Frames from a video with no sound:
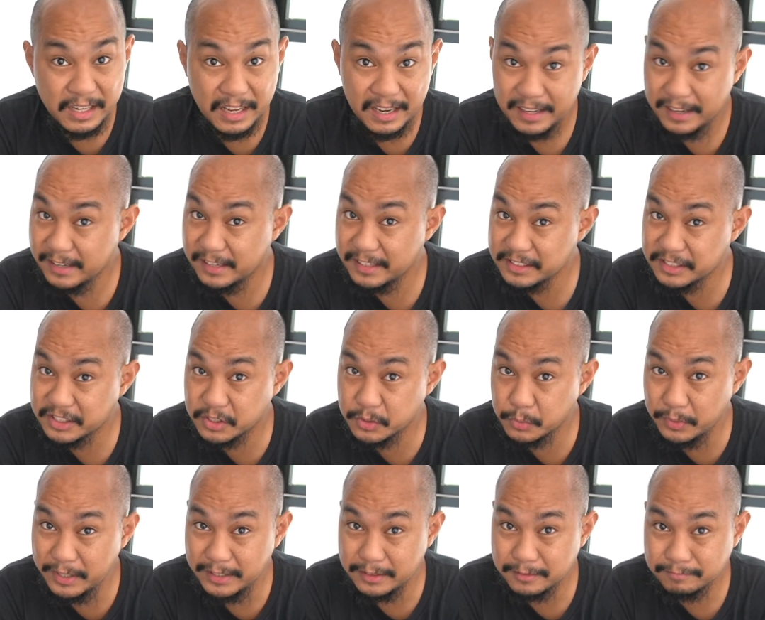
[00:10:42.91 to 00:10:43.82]
It is
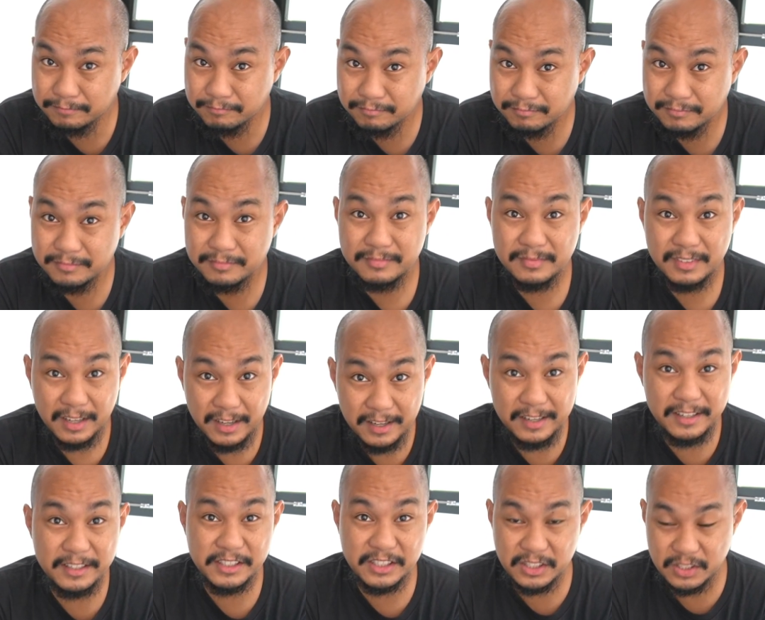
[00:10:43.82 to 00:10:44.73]
sweet.
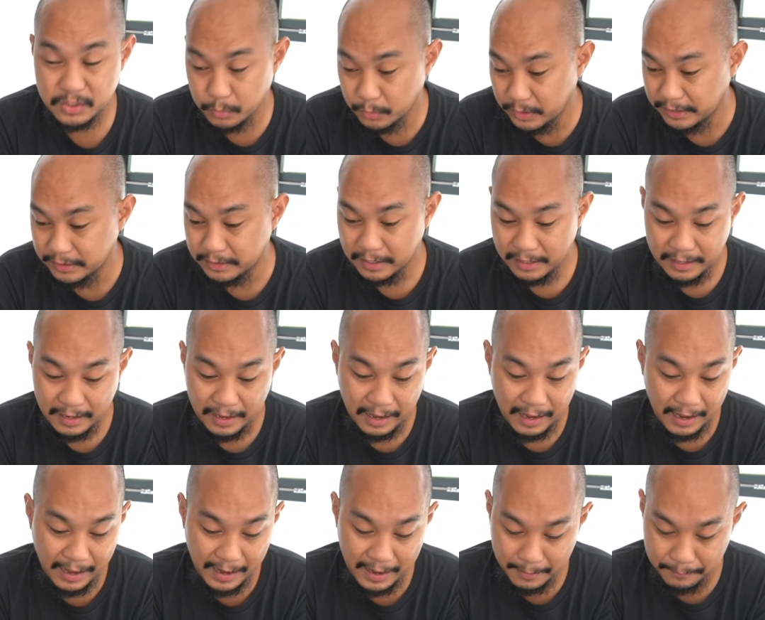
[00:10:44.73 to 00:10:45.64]
It is sweet.
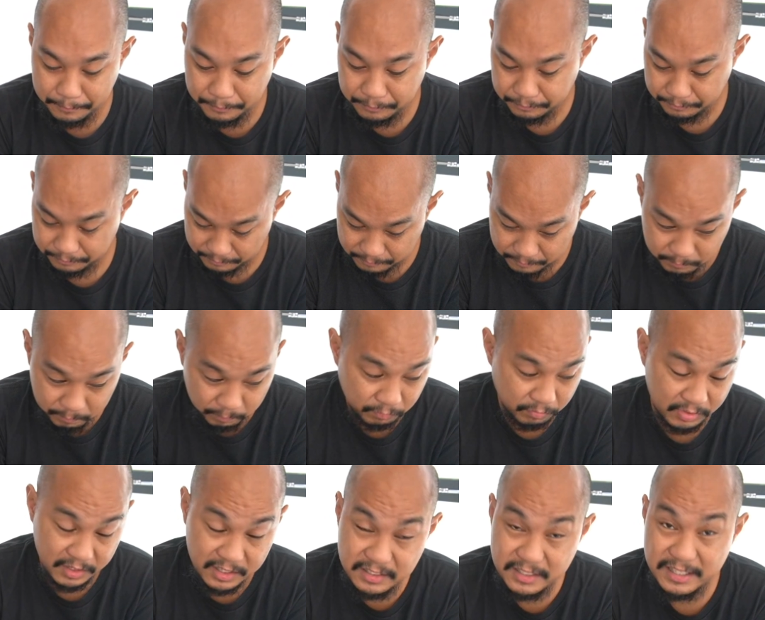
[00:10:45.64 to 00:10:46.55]

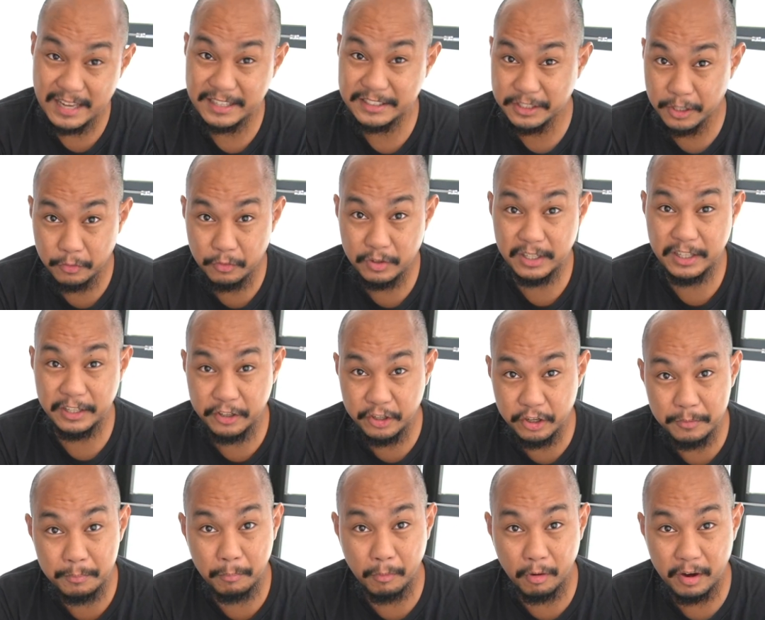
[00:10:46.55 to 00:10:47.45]
This is actually a really
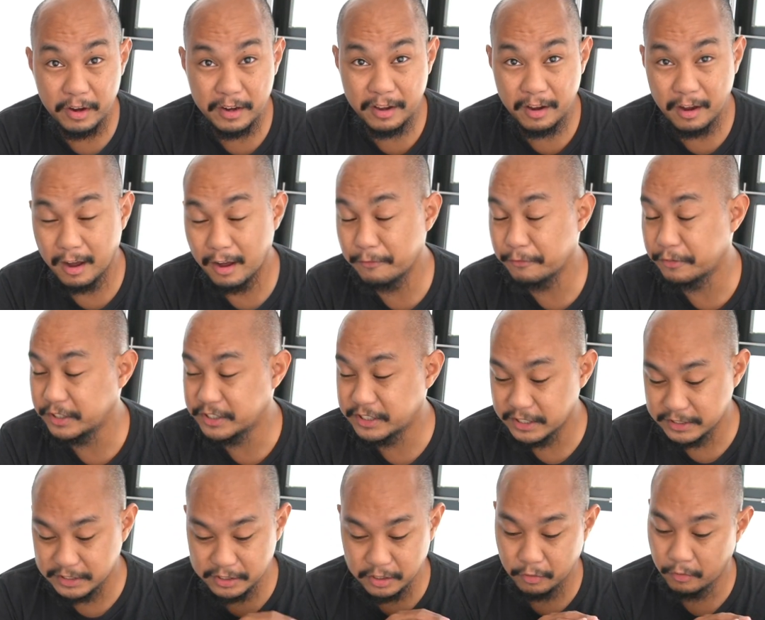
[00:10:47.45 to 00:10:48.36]
good morning coffee.
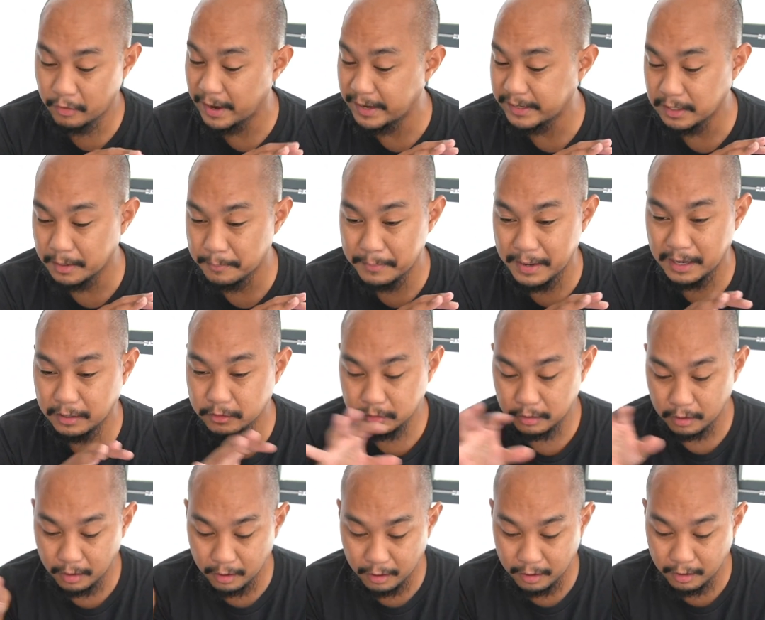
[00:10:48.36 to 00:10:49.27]
Just the right amount
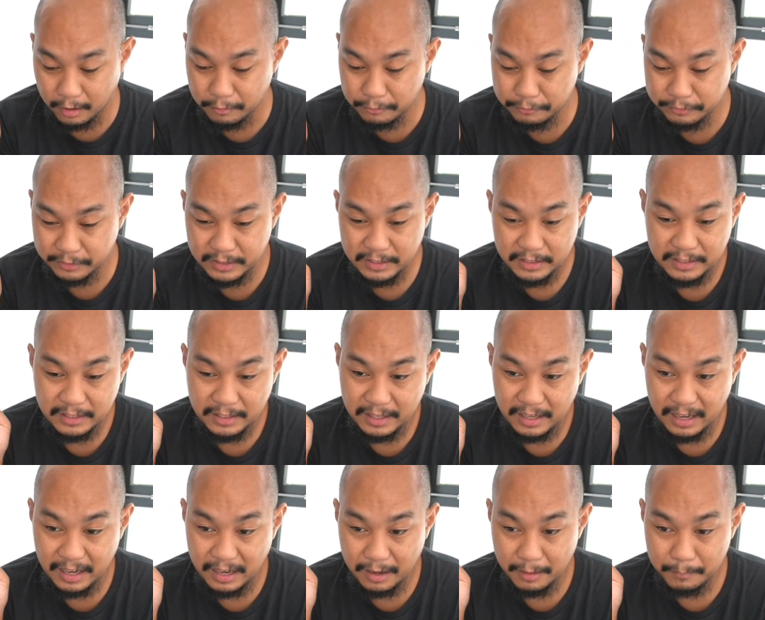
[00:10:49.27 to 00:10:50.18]
of
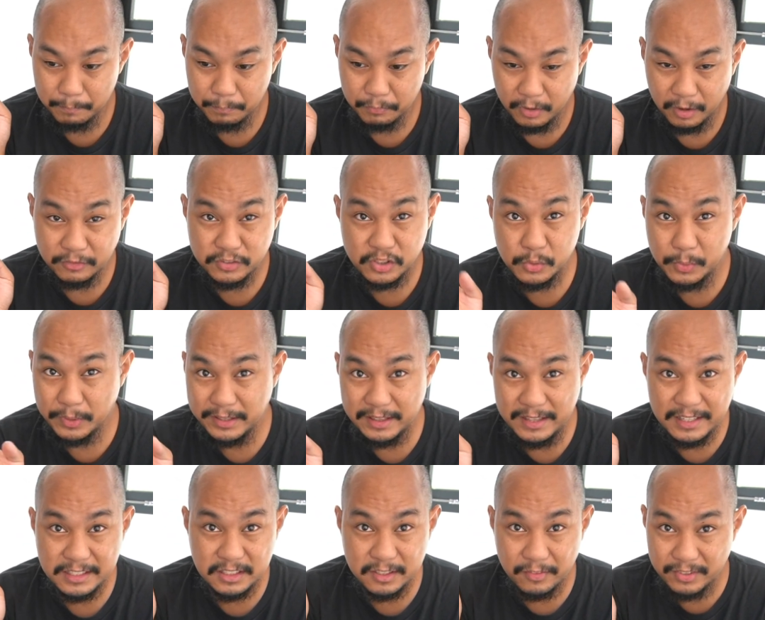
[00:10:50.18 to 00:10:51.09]

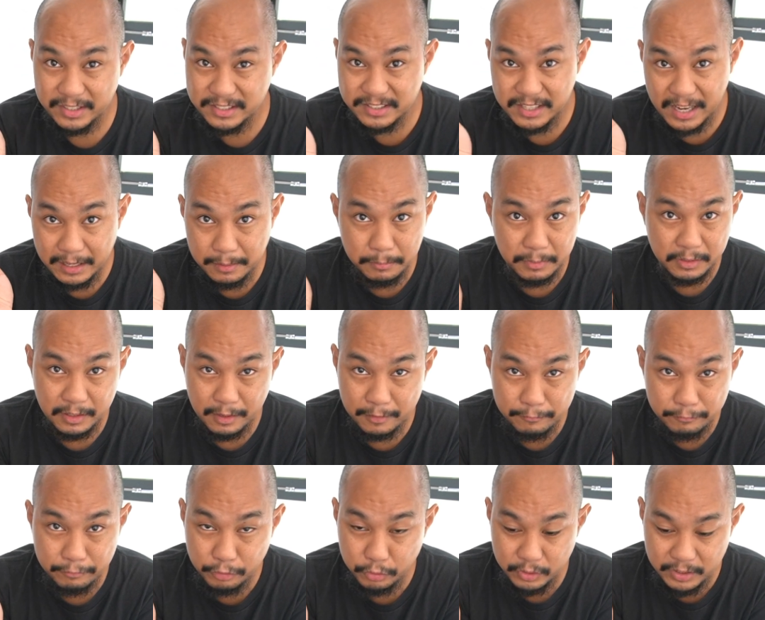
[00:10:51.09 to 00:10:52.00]
sweetness, of excitement
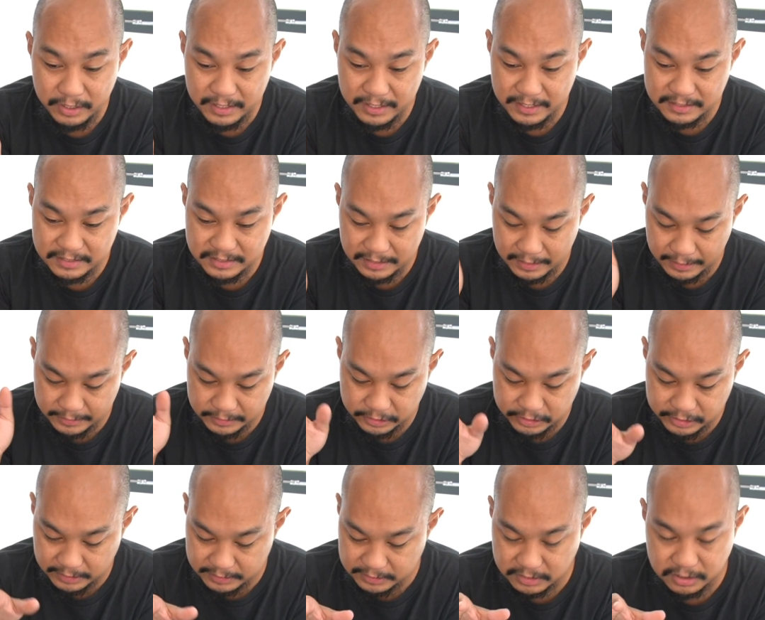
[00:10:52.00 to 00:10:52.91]
and fruitiness, and
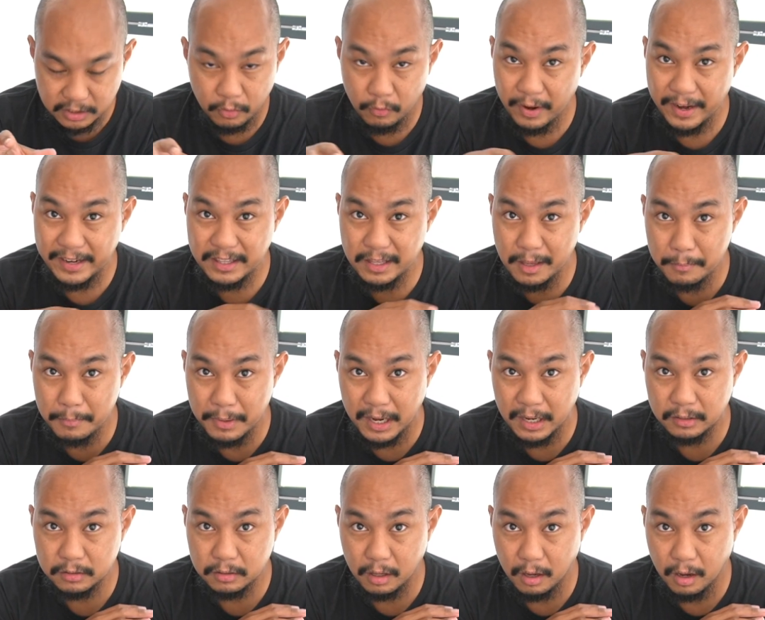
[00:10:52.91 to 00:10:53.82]
just the right
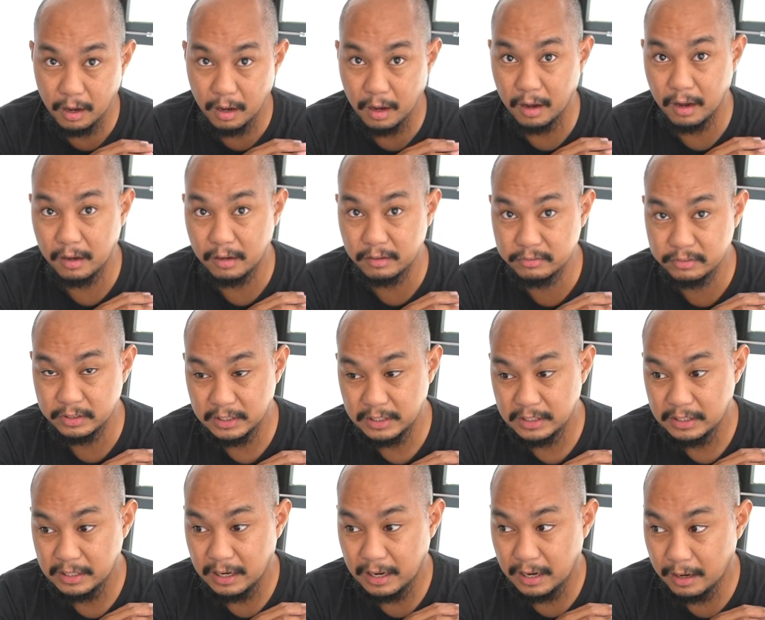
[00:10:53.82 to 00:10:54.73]
amount of
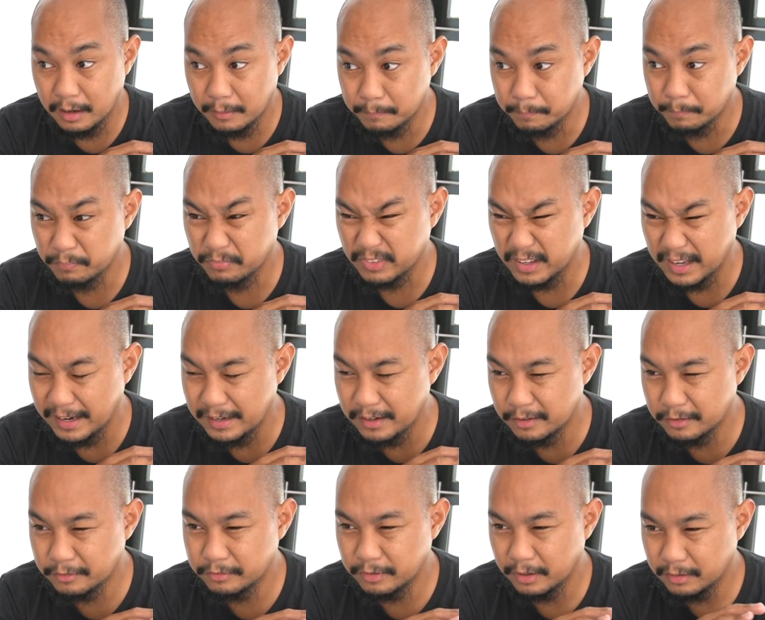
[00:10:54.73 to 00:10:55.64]
kind
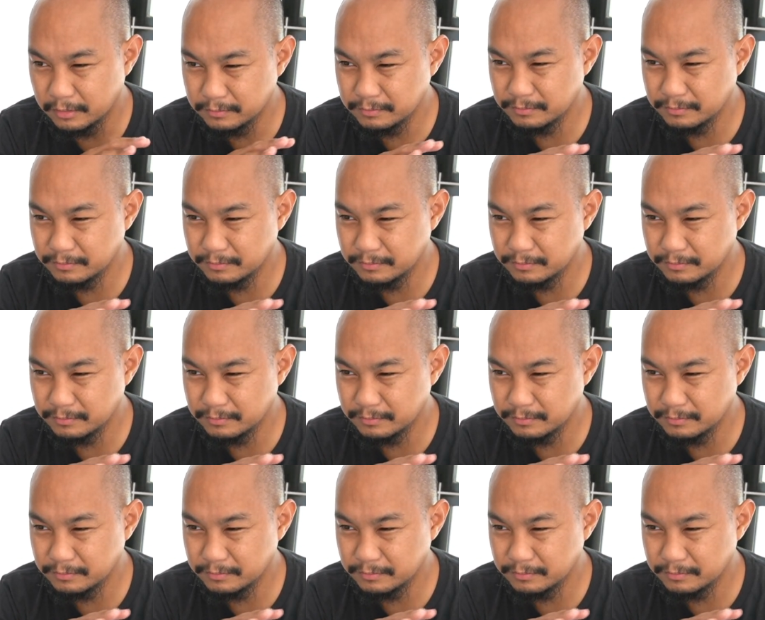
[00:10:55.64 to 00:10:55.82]
of